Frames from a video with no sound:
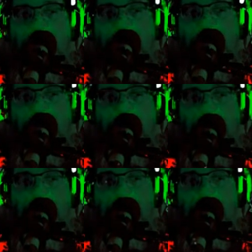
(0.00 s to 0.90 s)

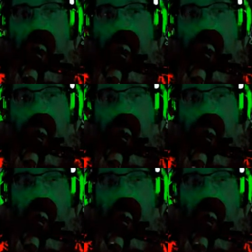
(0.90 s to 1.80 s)
nationalist
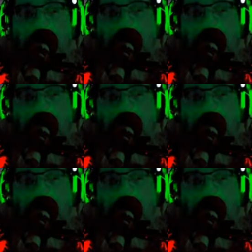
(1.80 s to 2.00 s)
stuff,